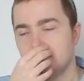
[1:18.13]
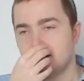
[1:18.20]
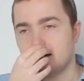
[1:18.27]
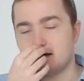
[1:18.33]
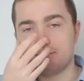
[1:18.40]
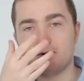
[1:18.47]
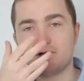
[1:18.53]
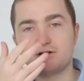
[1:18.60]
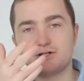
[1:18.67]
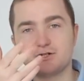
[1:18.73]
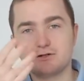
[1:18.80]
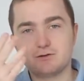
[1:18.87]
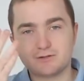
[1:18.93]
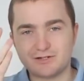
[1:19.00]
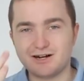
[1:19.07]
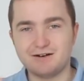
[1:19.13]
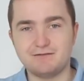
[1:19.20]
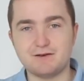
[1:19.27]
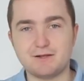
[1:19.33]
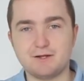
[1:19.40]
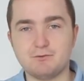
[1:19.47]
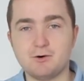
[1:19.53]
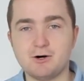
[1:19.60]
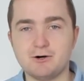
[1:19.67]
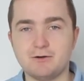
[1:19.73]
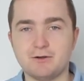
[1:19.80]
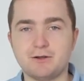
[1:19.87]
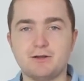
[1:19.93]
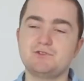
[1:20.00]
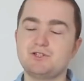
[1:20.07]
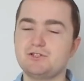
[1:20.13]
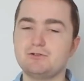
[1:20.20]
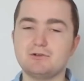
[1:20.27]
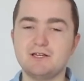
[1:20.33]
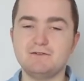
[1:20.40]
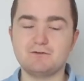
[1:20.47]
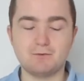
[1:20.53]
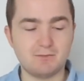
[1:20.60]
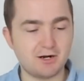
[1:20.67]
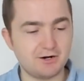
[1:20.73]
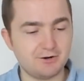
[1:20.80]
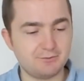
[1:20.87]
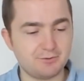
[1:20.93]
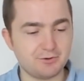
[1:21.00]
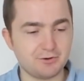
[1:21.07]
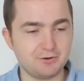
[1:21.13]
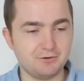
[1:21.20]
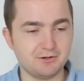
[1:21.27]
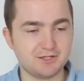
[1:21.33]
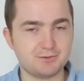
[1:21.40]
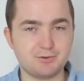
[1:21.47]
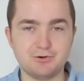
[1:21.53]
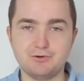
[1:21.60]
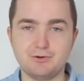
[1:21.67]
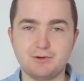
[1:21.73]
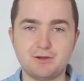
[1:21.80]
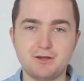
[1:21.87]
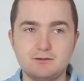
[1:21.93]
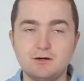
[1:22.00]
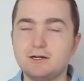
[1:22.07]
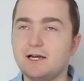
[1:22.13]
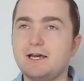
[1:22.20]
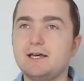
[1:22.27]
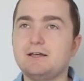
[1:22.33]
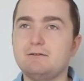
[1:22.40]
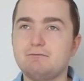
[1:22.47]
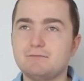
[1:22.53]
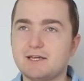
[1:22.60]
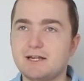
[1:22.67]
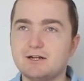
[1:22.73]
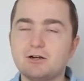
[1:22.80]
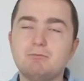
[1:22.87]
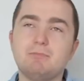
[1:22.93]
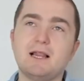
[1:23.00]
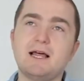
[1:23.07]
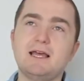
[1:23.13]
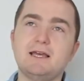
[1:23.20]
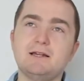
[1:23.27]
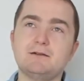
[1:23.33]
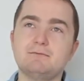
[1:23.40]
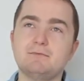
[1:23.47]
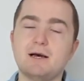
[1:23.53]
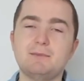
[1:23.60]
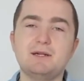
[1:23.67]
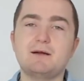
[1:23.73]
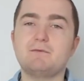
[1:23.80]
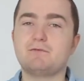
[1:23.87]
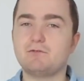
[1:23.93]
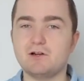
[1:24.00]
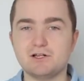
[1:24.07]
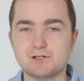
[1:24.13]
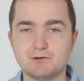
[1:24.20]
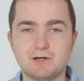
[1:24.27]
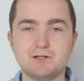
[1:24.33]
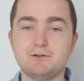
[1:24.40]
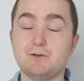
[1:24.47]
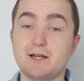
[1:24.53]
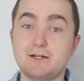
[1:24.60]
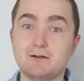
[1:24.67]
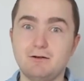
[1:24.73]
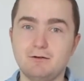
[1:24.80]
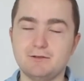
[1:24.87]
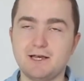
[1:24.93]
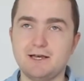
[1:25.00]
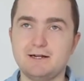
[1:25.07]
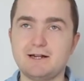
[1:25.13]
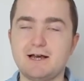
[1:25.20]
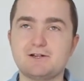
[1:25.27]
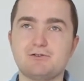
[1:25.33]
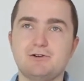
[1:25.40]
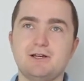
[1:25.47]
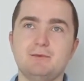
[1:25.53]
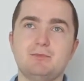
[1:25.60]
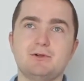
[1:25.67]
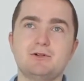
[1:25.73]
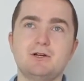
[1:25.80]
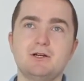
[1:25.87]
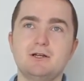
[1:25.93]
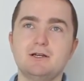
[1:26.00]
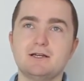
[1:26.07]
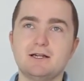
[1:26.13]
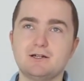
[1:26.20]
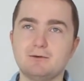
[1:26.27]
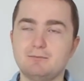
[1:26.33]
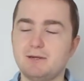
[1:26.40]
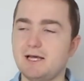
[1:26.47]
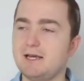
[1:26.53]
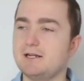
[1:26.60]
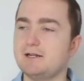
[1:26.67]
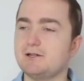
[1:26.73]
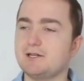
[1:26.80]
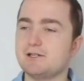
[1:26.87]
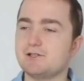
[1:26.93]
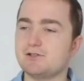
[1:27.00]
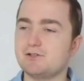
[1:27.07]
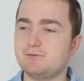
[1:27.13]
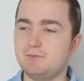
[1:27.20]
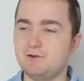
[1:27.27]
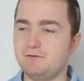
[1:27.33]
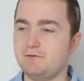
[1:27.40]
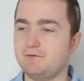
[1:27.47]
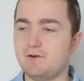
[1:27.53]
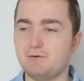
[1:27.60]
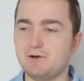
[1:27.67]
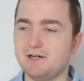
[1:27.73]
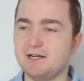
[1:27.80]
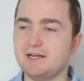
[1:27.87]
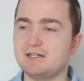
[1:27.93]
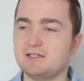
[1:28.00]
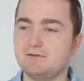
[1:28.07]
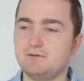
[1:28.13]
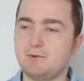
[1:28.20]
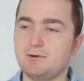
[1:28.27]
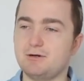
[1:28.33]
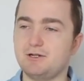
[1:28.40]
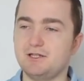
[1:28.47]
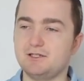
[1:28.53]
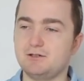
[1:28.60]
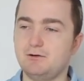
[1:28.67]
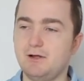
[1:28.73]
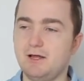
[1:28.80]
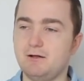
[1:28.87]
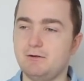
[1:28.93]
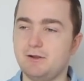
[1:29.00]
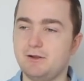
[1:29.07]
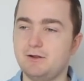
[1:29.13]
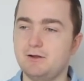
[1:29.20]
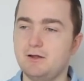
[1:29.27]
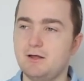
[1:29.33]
as much tough as it was. Just talking from my personal experience, okay, can complain. I mean, I'm French, so I do that all day naturally, but can complain and can just be very negative about it or else.